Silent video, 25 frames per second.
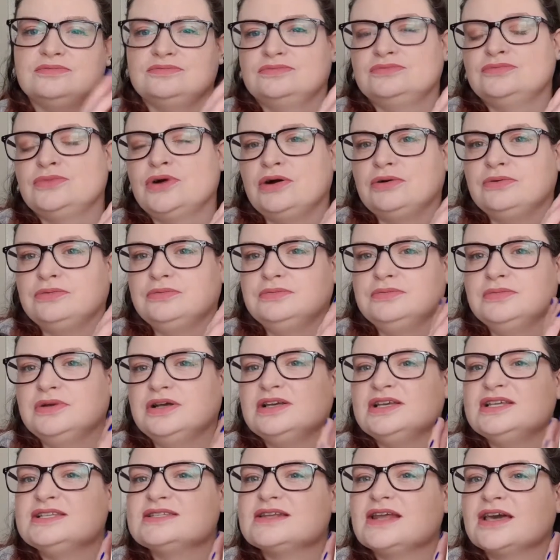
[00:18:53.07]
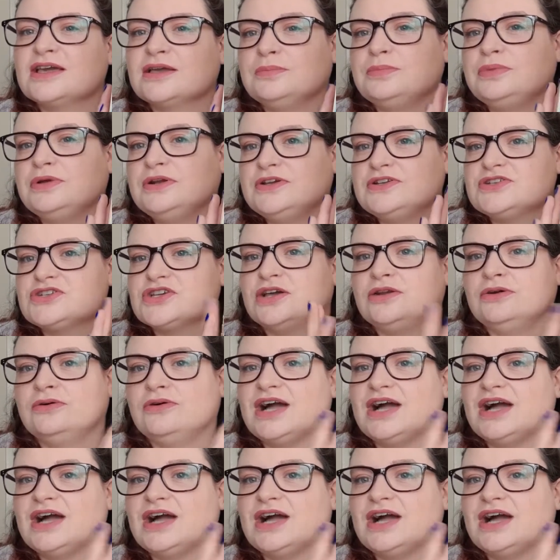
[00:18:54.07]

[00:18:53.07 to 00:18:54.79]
Well, it's like a bullet journal.